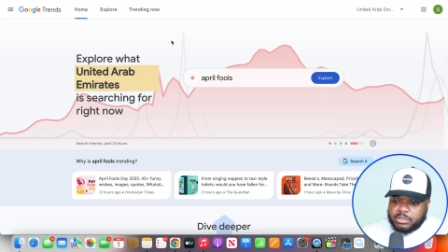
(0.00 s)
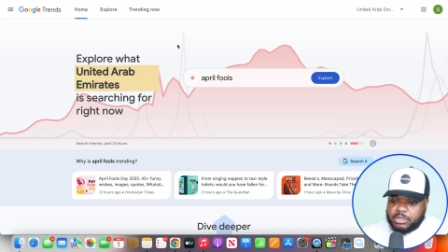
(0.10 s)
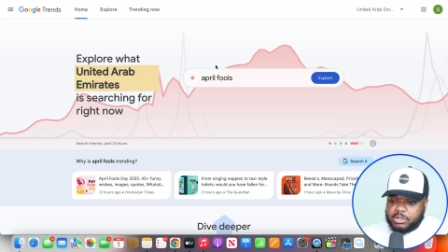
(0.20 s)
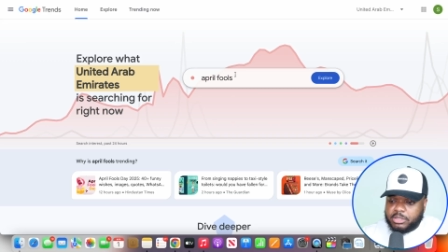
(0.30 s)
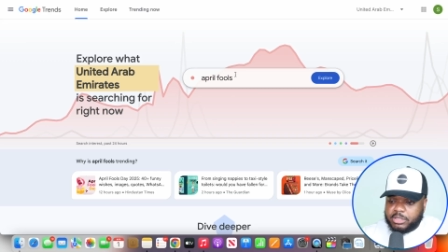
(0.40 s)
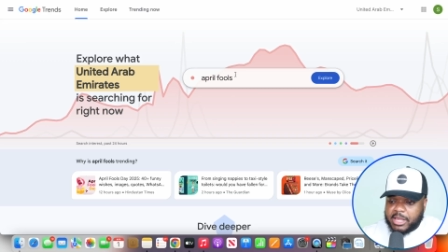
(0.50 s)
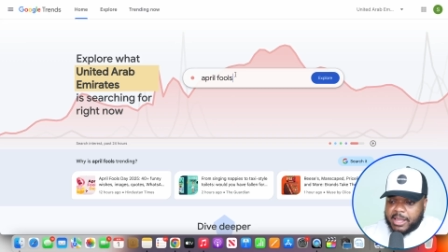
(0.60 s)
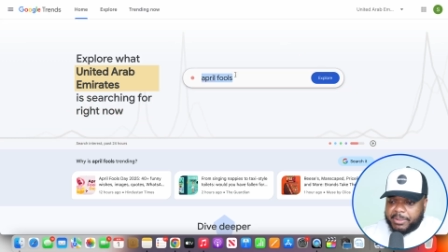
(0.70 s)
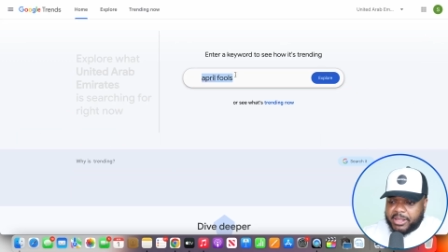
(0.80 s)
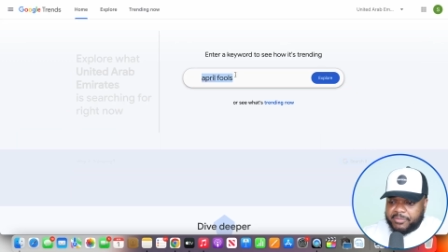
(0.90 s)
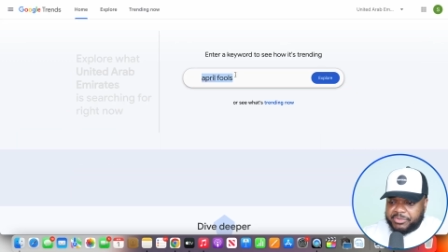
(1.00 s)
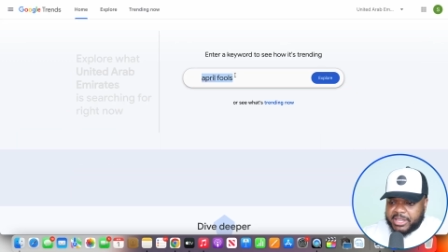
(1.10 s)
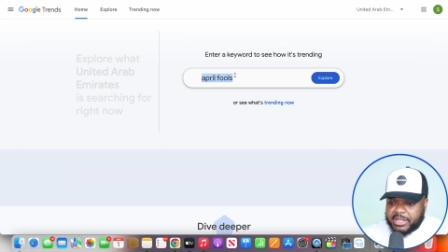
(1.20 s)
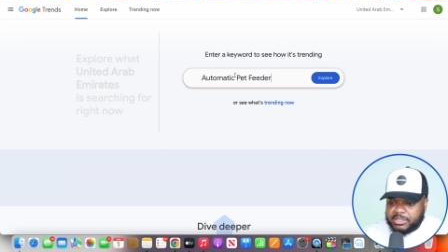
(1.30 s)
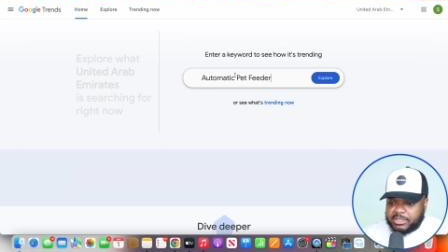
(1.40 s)
So you can you just type it in
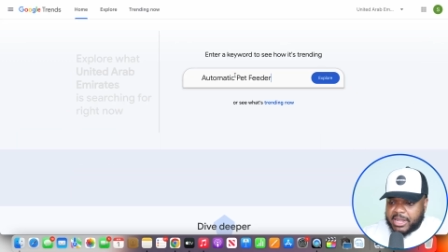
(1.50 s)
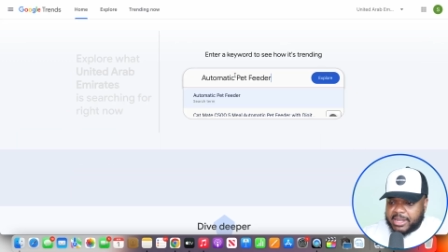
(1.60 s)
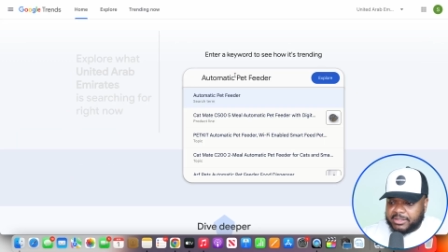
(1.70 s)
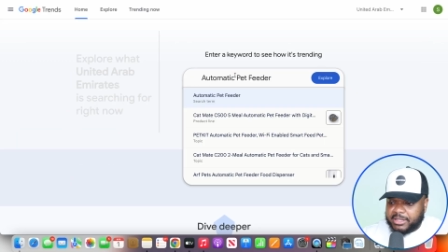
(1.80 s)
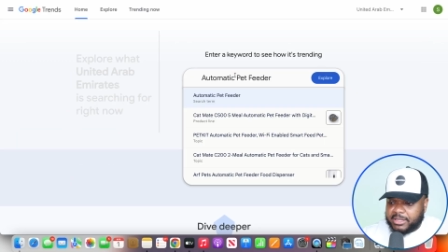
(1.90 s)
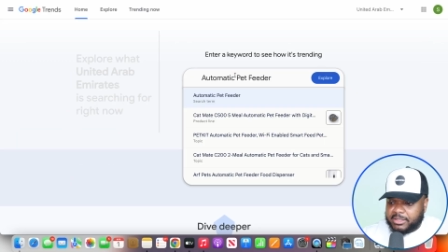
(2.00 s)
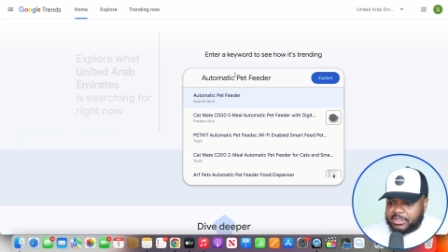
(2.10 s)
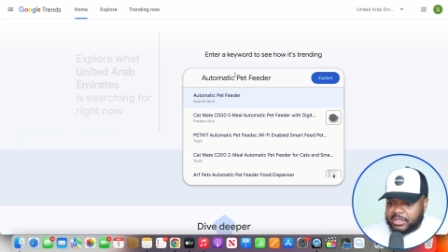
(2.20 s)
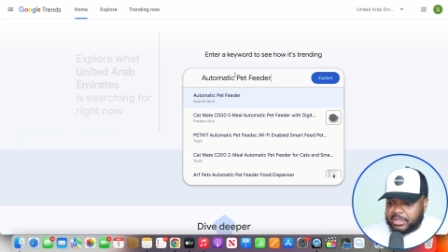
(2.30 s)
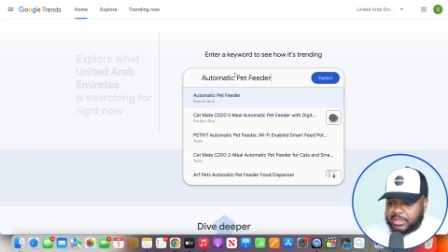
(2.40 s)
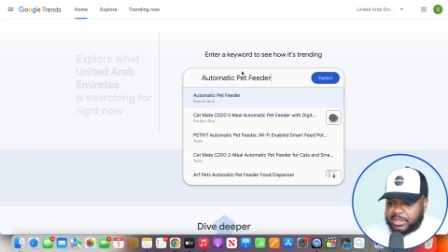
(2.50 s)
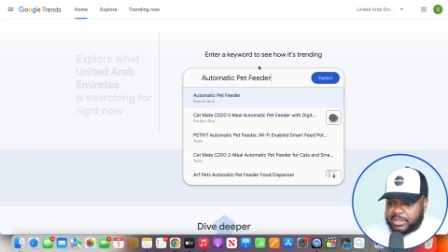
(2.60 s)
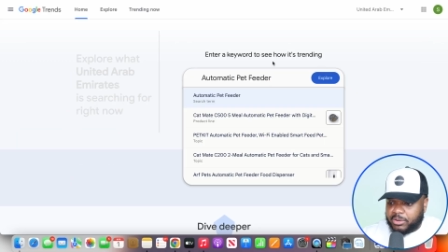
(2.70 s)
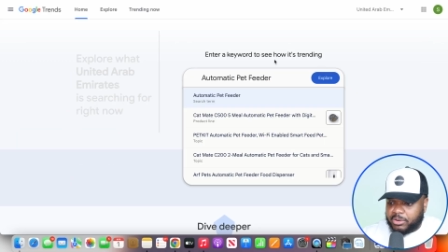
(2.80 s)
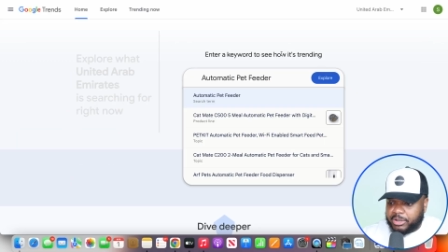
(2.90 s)
there just like this and then
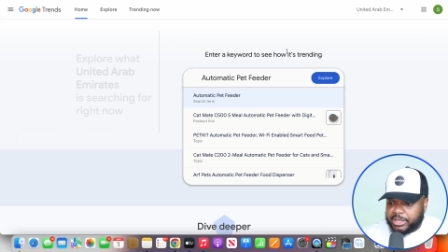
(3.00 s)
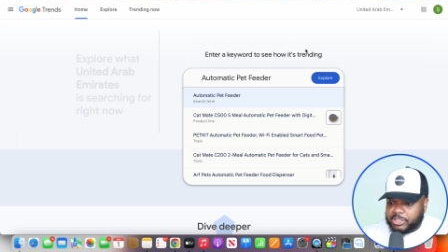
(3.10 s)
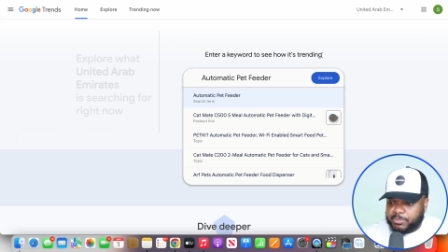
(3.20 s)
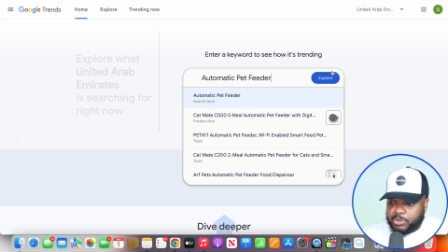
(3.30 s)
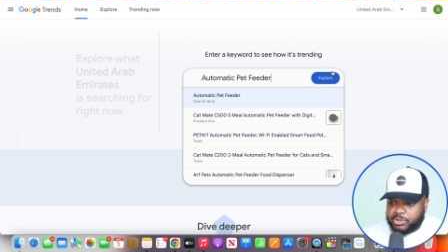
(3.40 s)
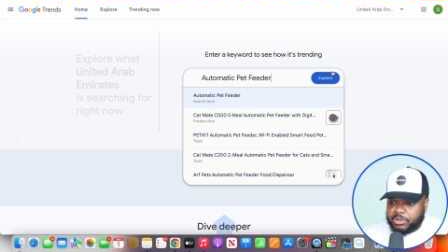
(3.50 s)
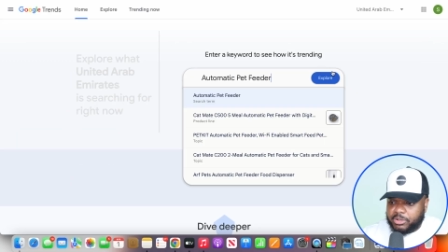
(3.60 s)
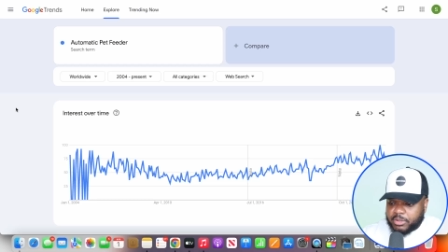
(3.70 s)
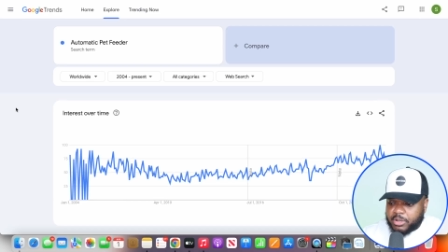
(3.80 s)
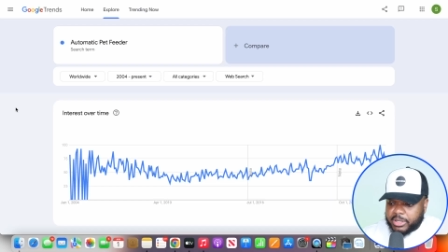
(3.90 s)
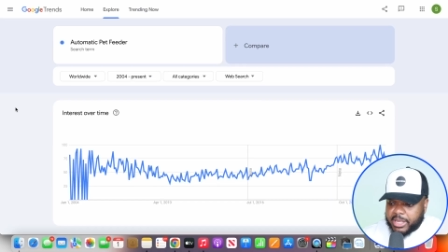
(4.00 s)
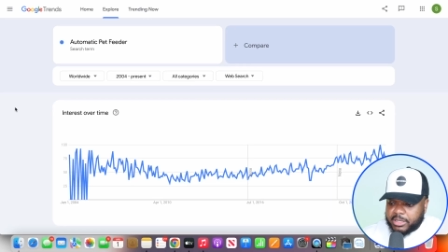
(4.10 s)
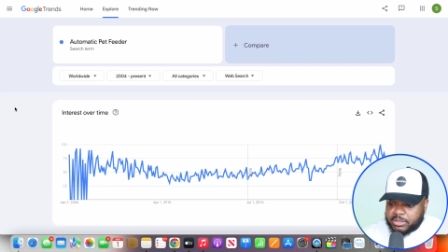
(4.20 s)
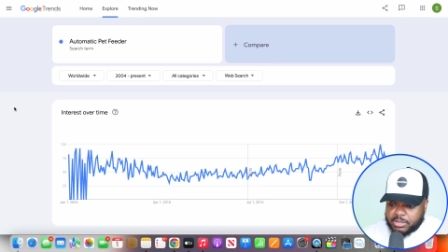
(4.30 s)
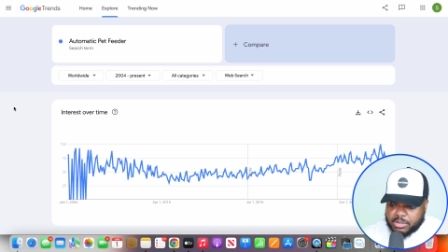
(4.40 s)
click on explore.
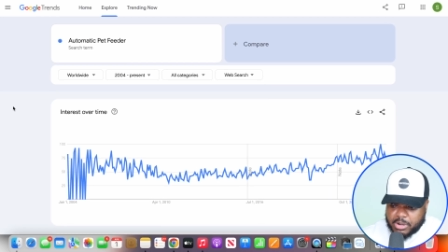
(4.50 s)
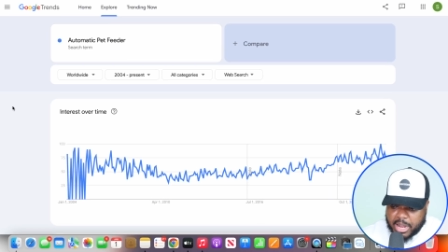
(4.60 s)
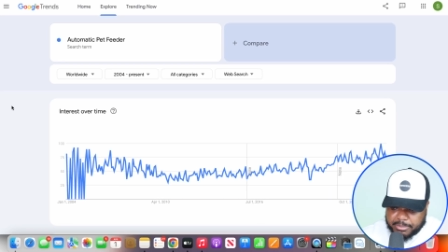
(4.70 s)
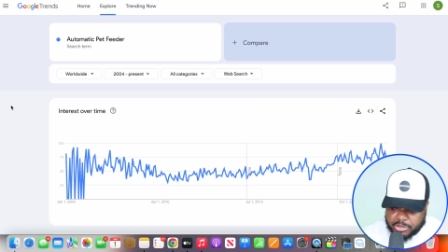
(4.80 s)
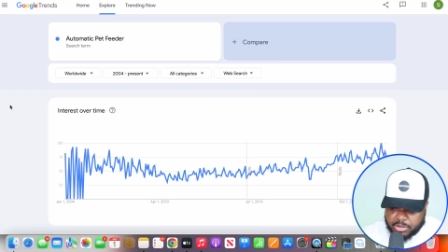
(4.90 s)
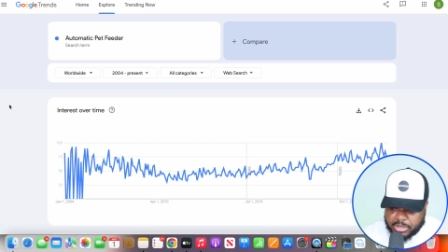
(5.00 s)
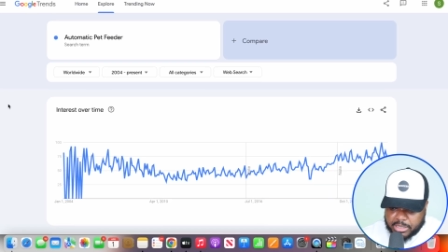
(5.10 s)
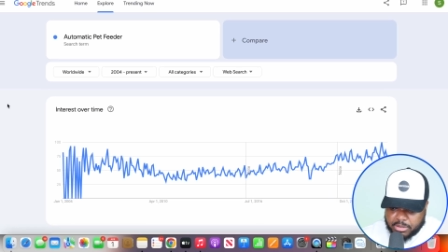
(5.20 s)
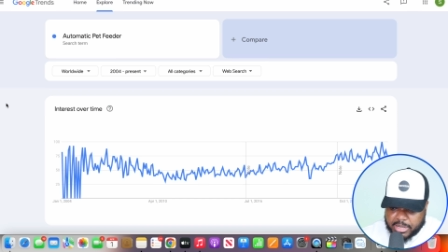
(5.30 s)
Okay, so I'm sure that you